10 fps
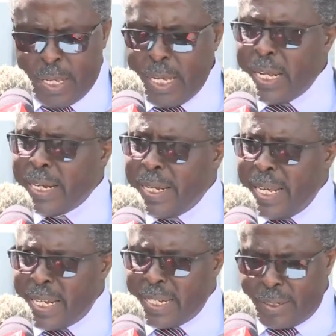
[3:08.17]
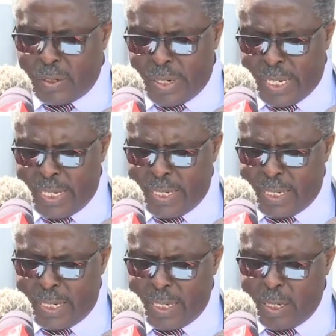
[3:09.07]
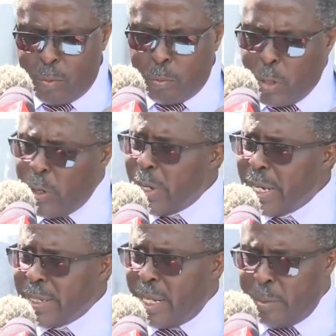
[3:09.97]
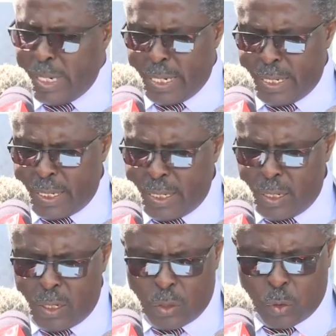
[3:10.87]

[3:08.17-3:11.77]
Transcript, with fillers: NEC trained more examiners to